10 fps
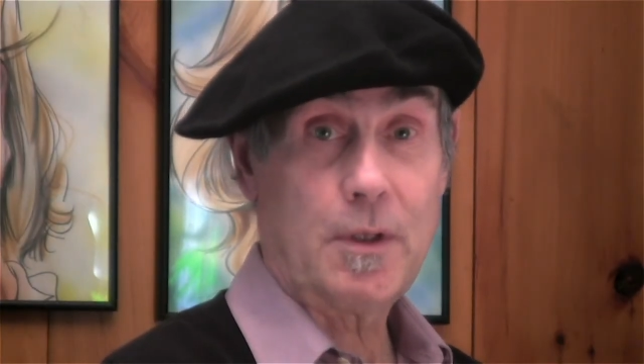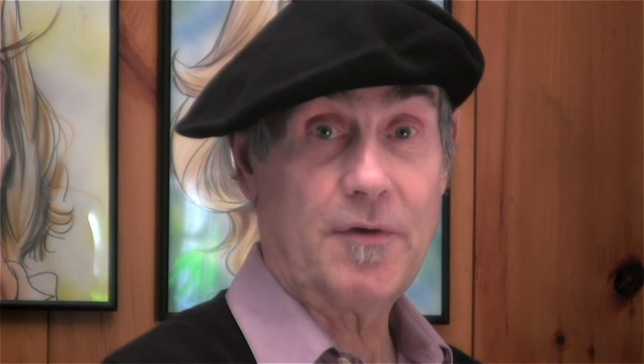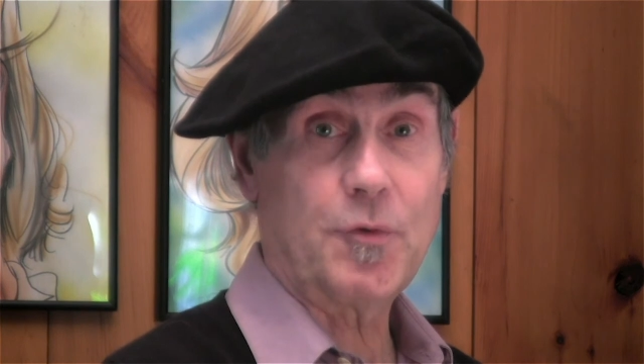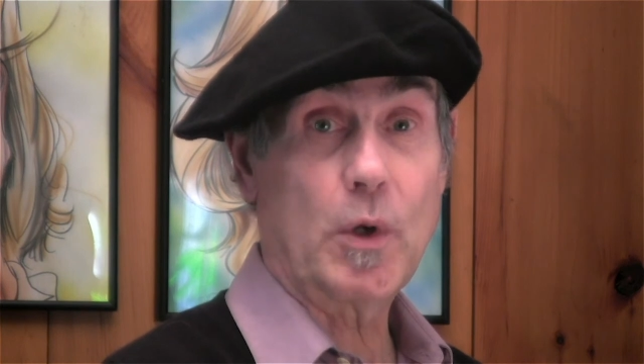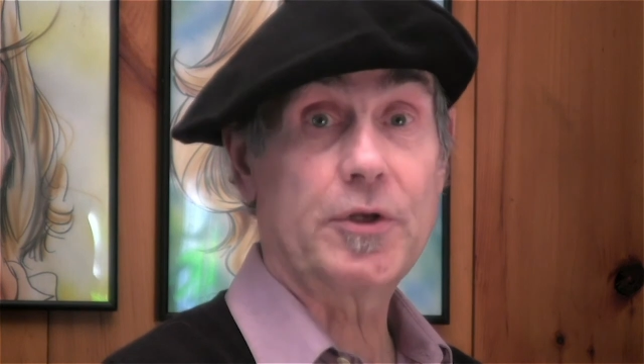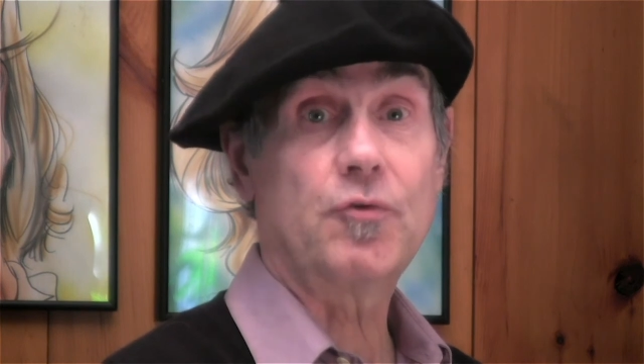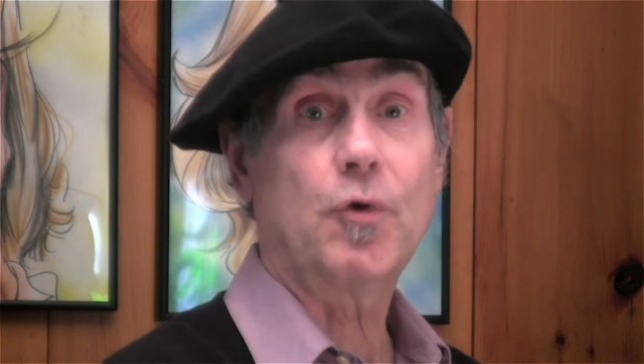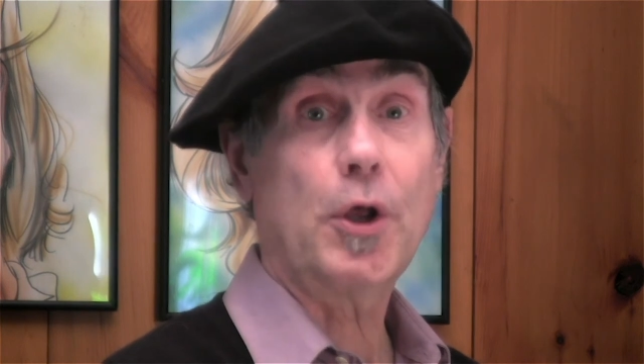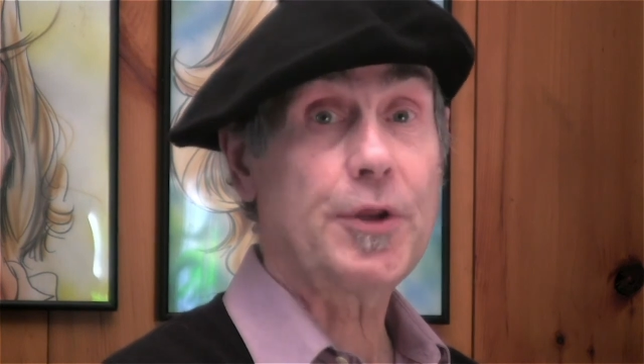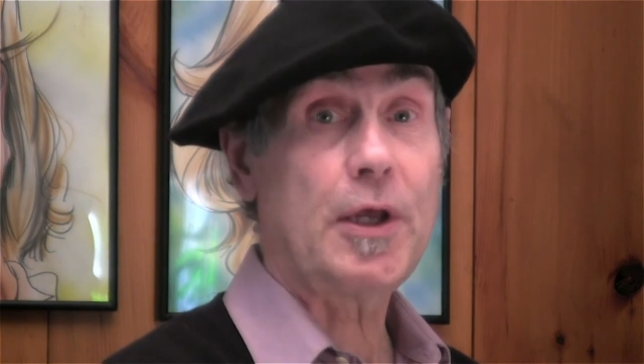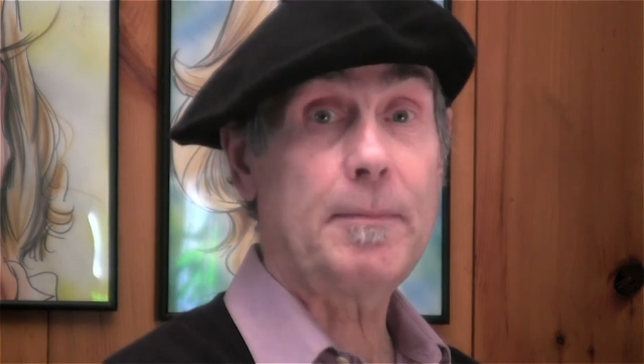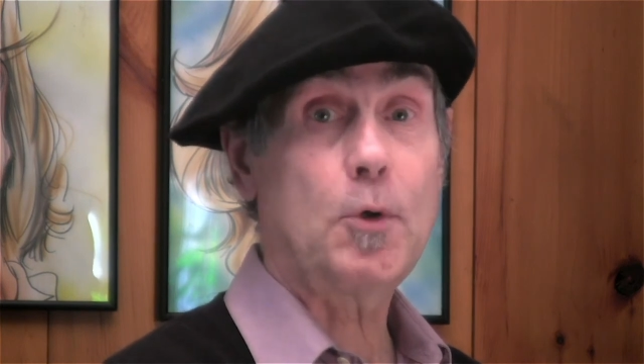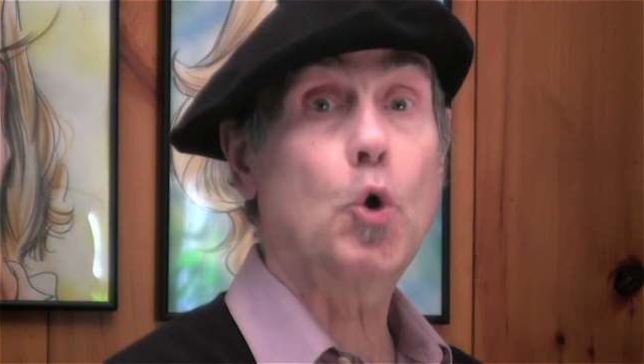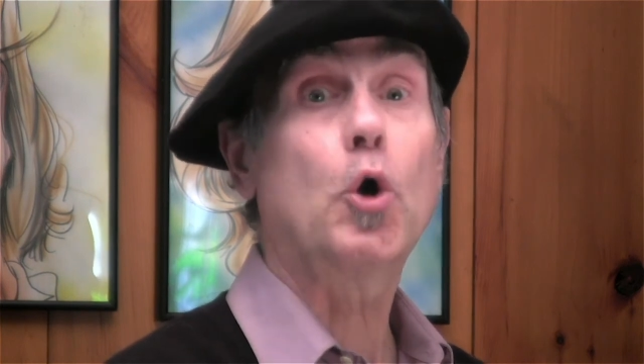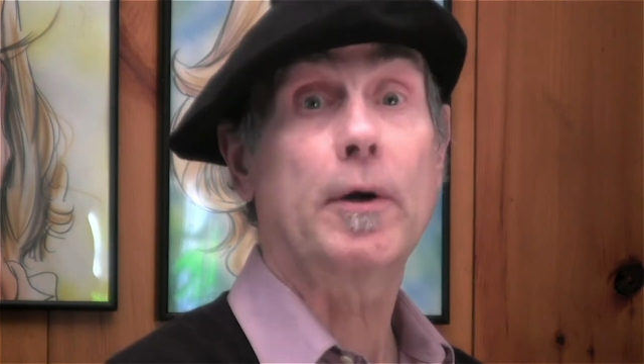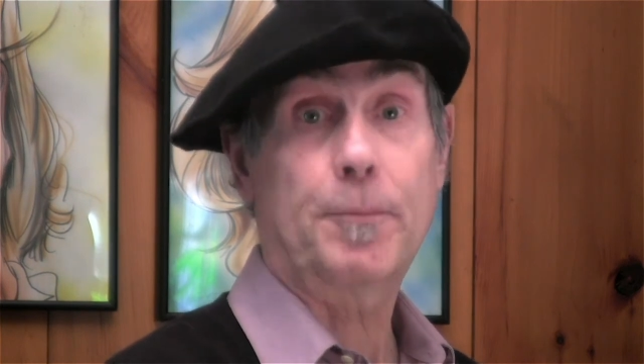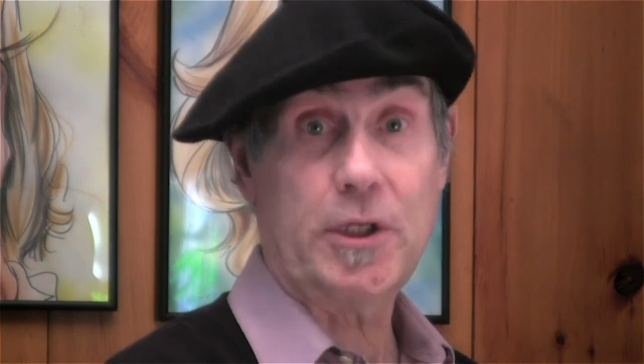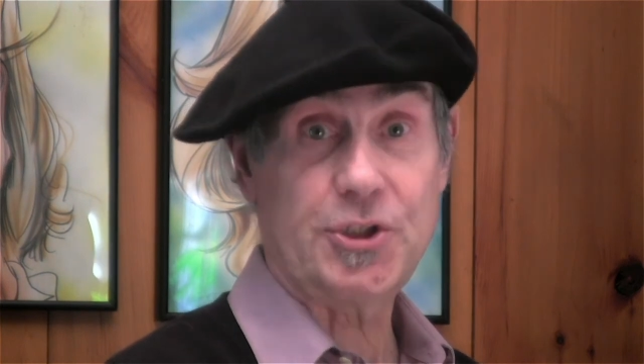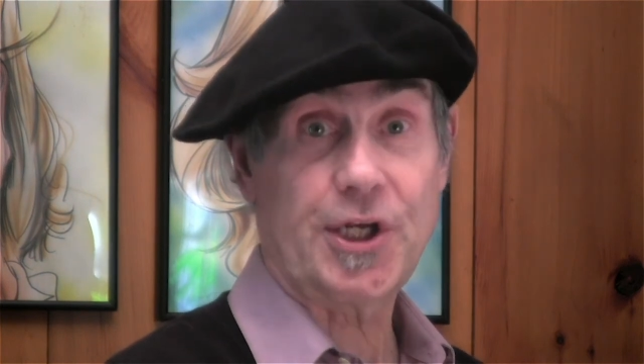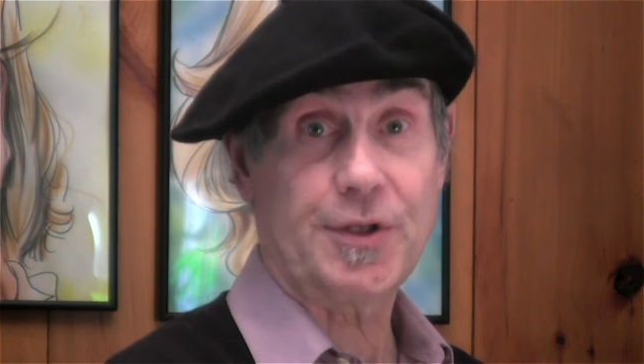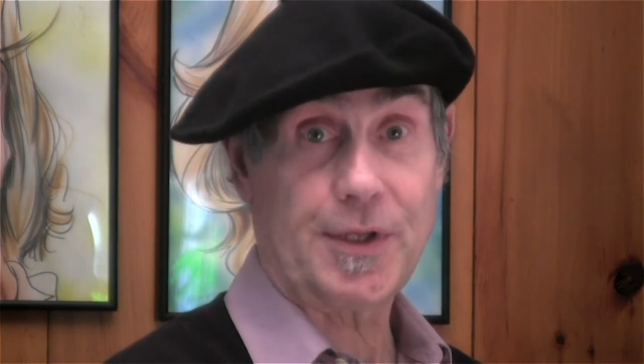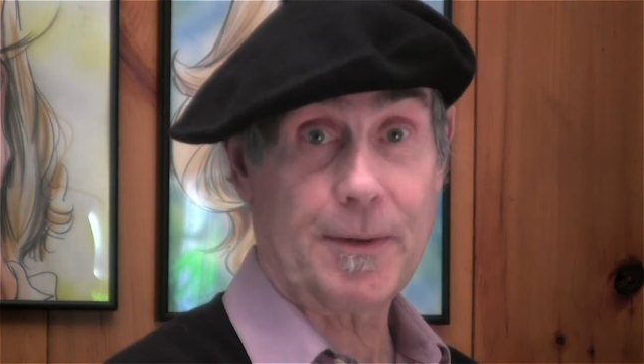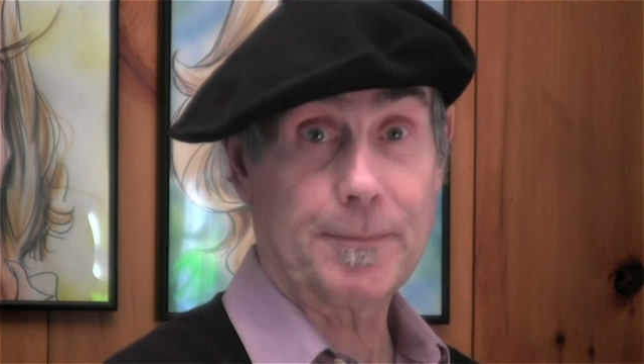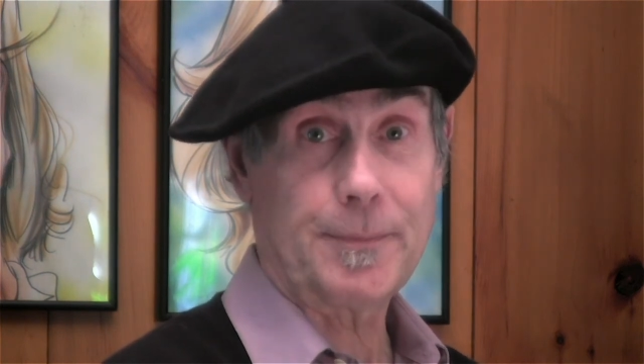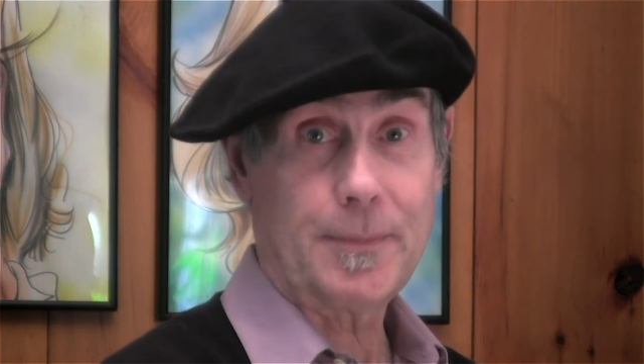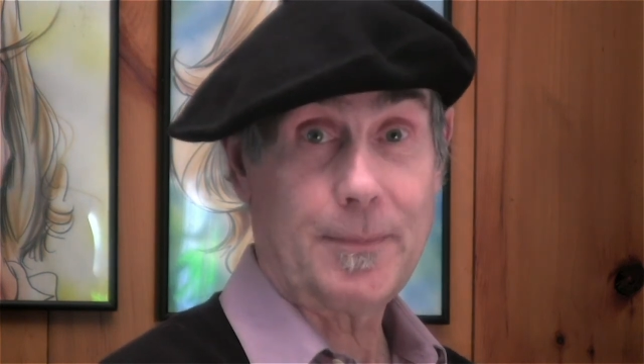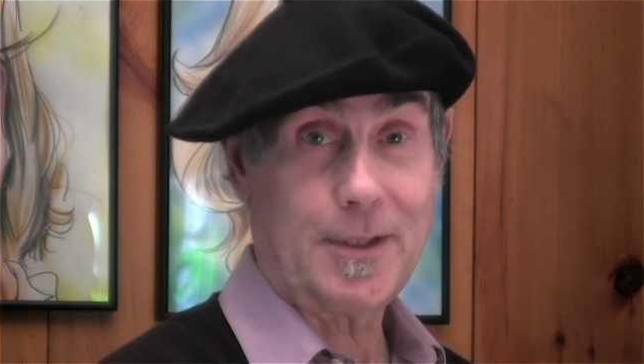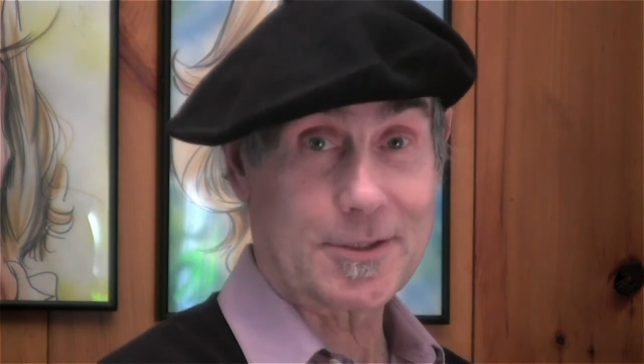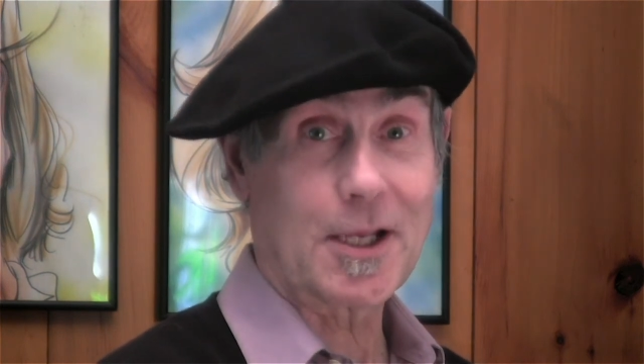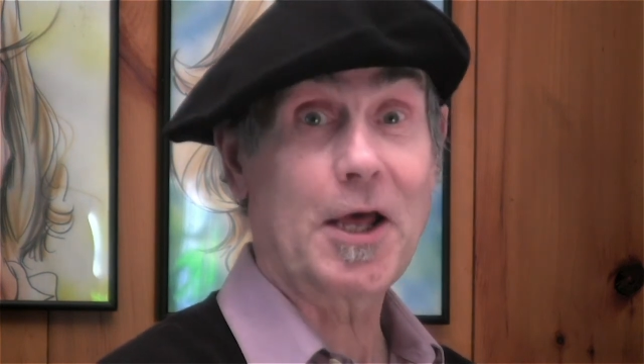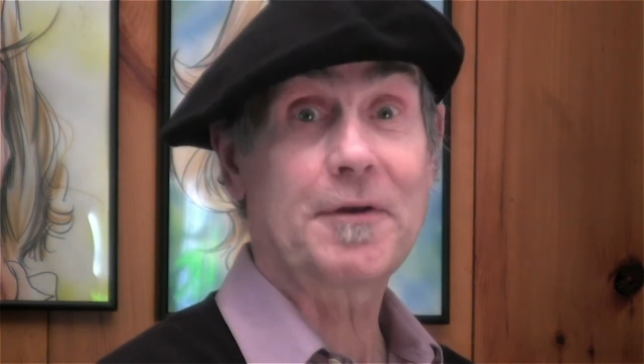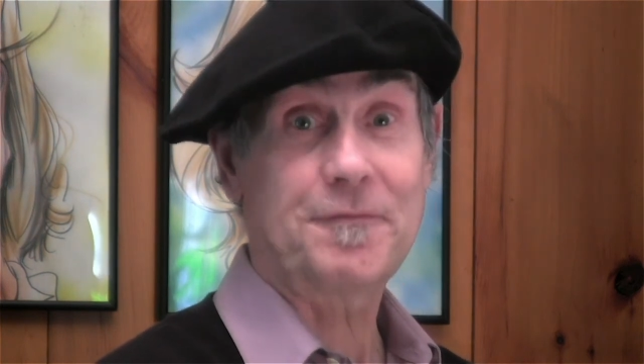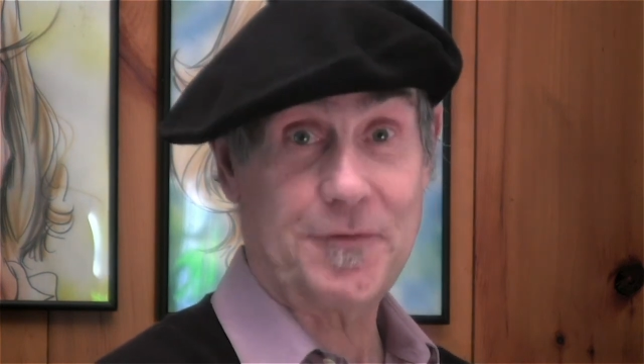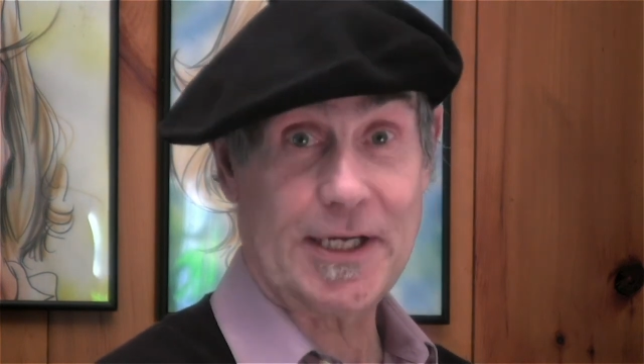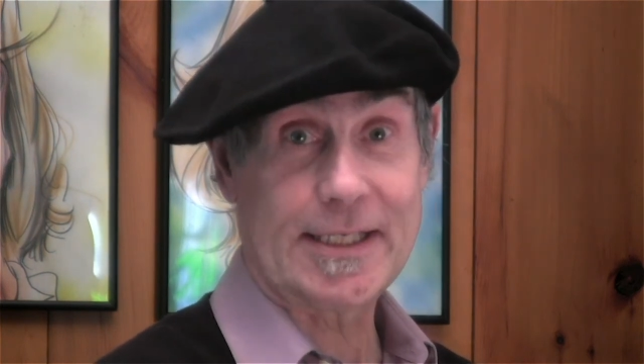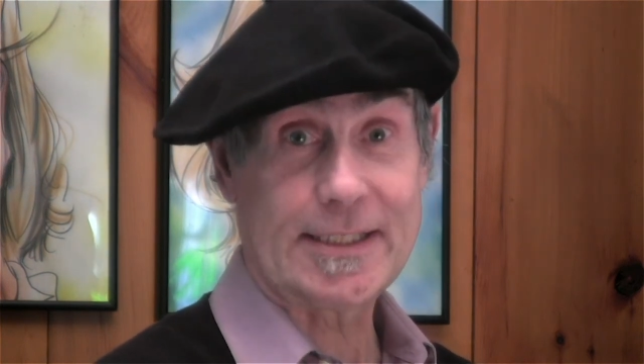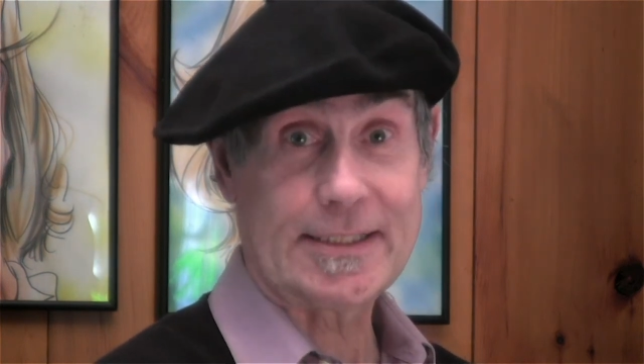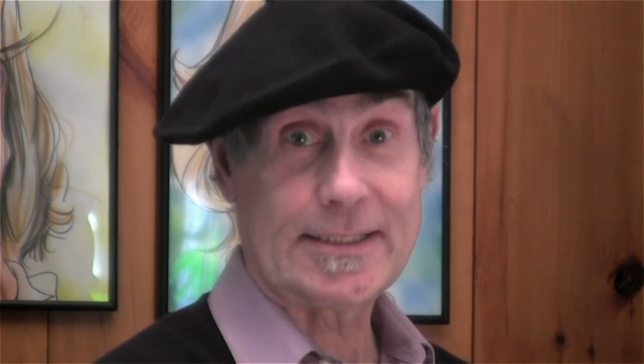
If you want to draw them or appreciate them, it's a lot of fun.